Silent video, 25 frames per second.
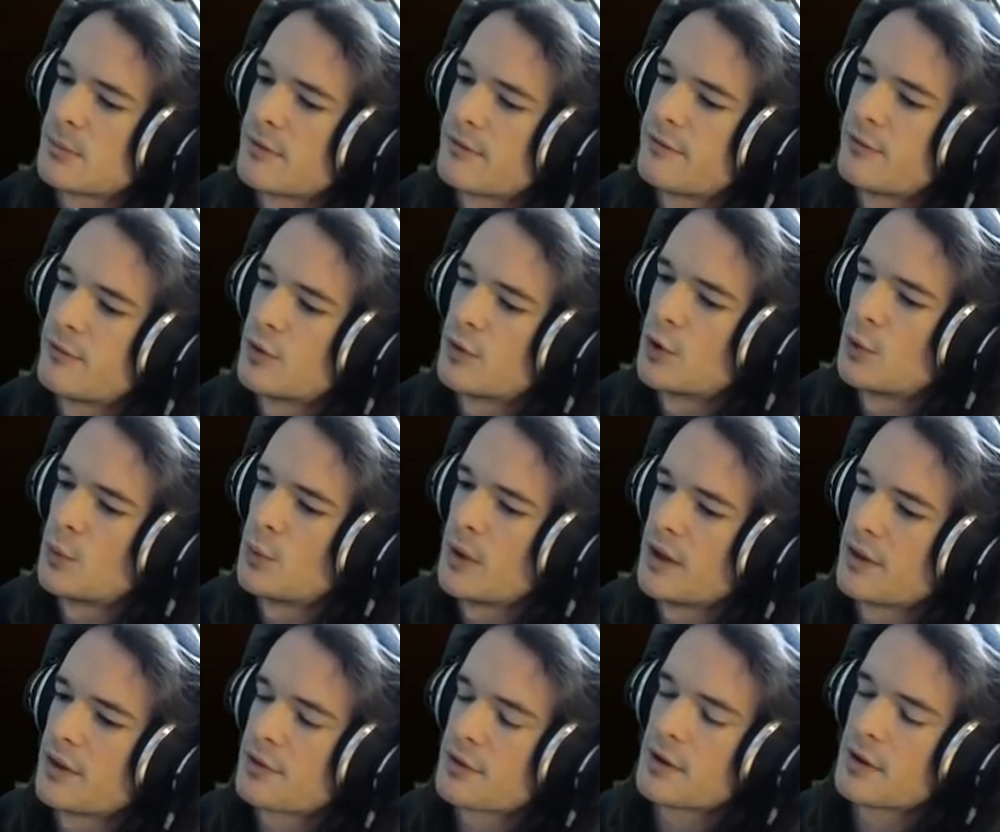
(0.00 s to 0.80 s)
before
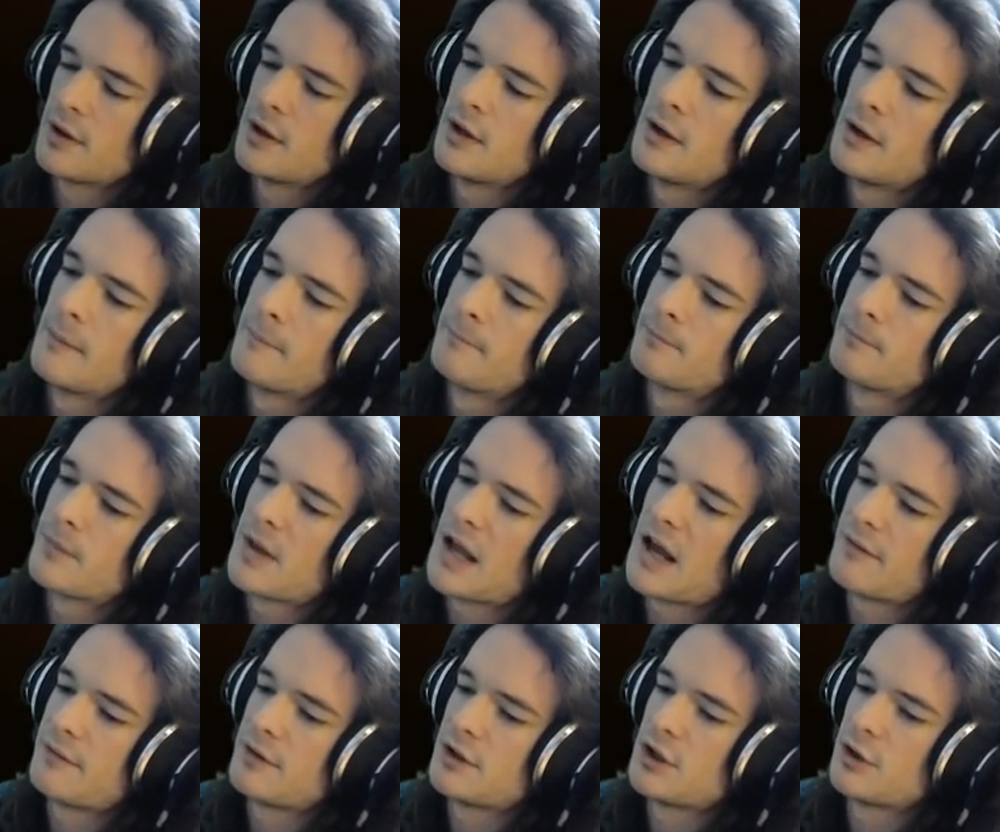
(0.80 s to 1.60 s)
with
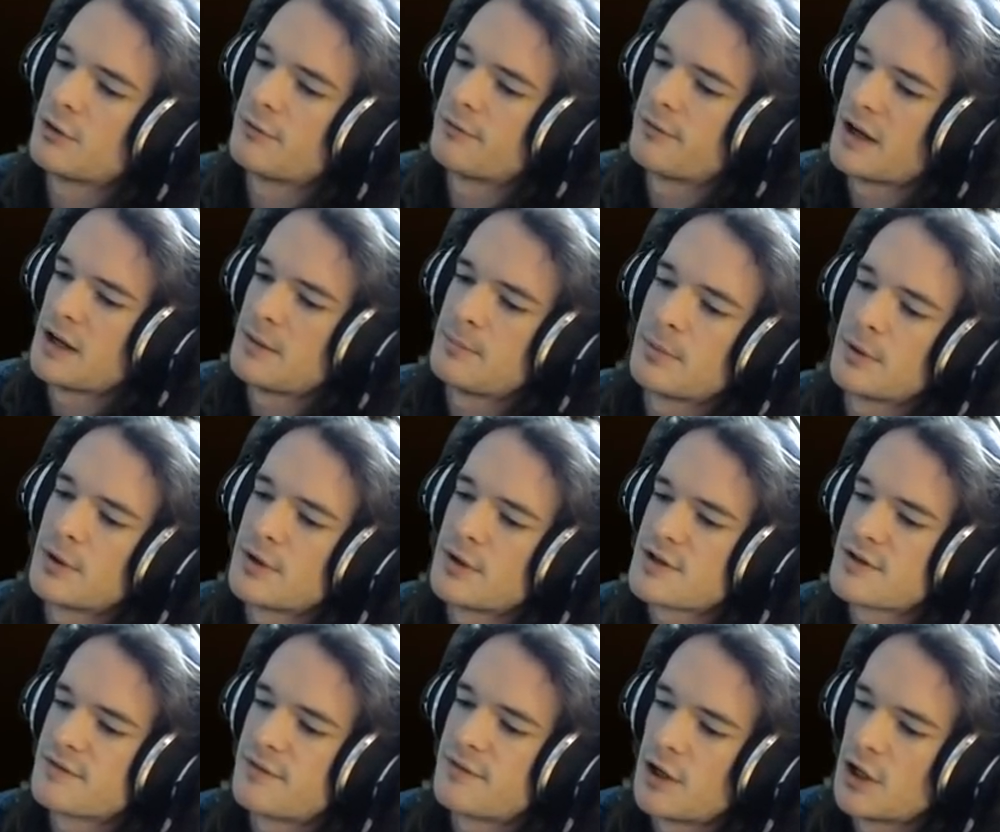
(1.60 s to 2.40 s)
having your
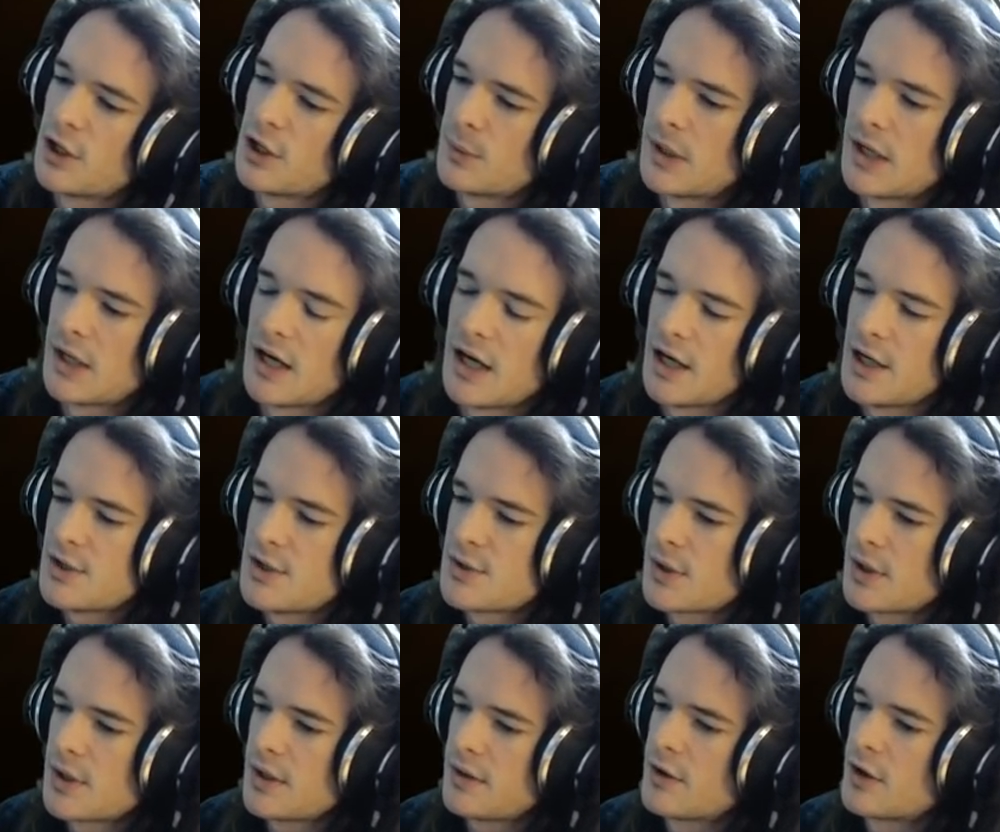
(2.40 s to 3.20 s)
Vipers follow a
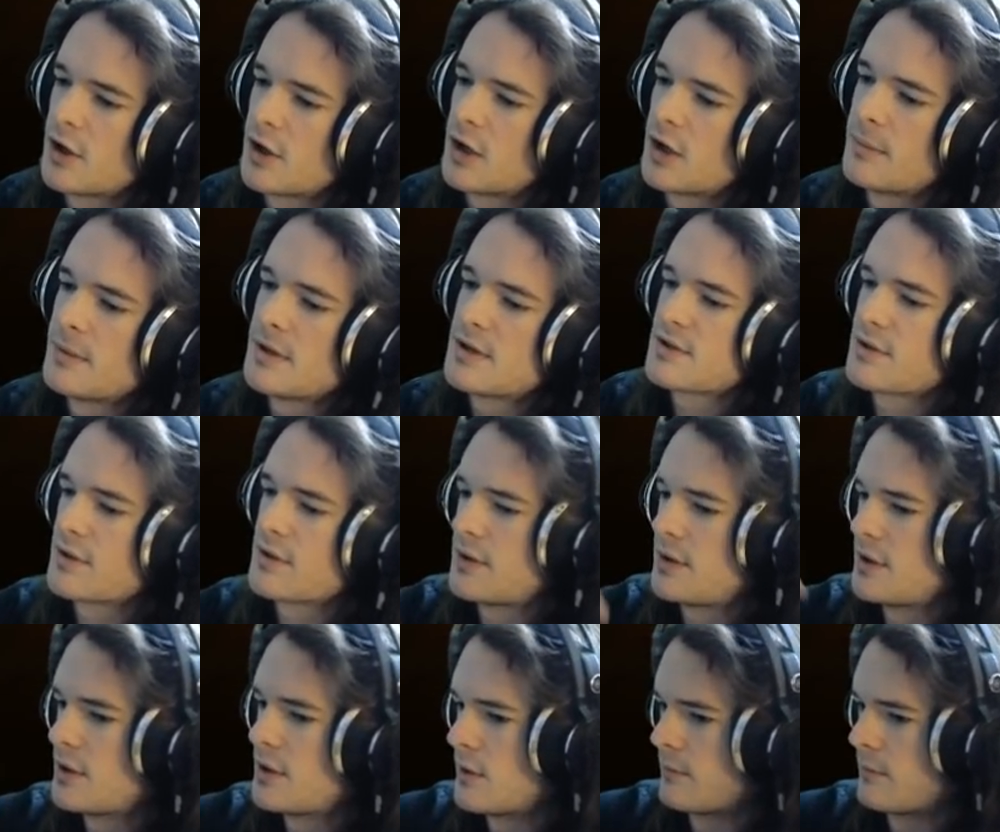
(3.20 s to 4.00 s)
Hydra in the army so
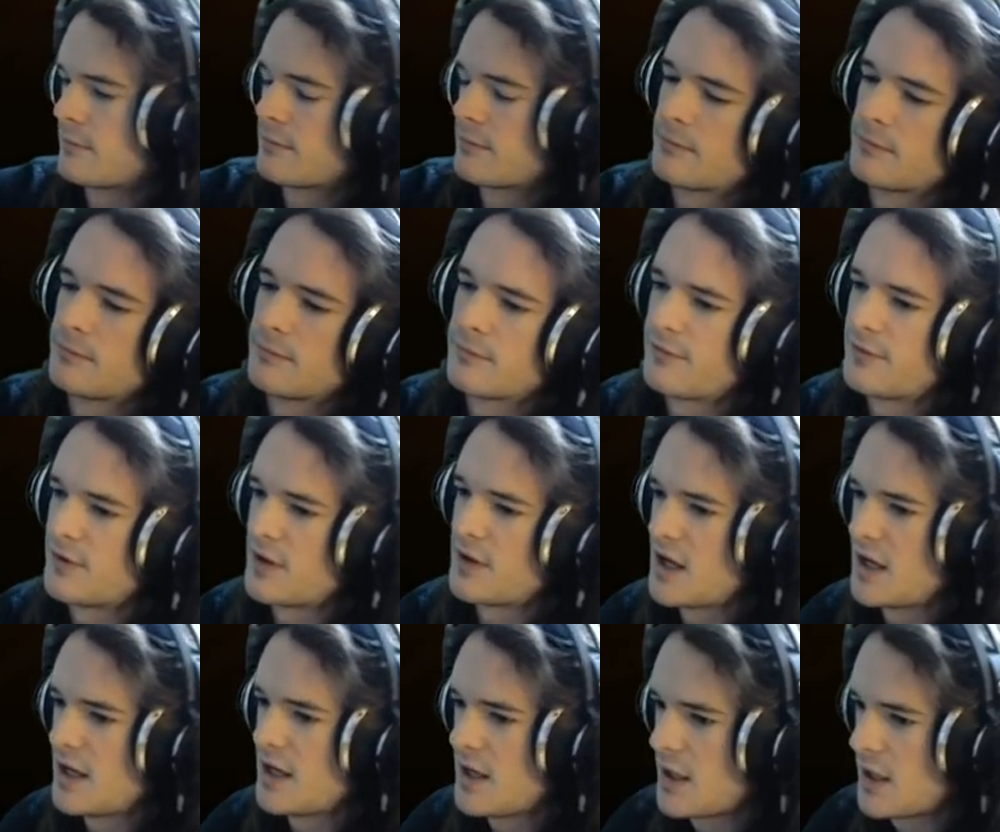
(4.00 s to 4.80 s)
they don't
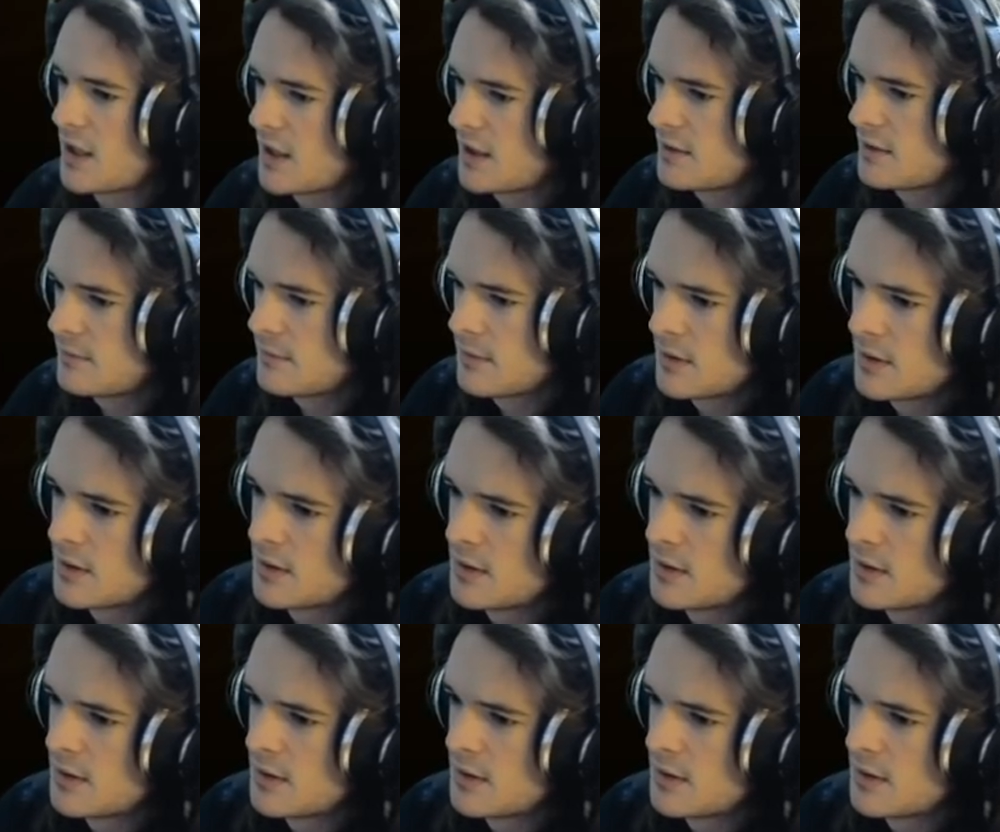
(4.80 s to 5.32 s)
fly ahead.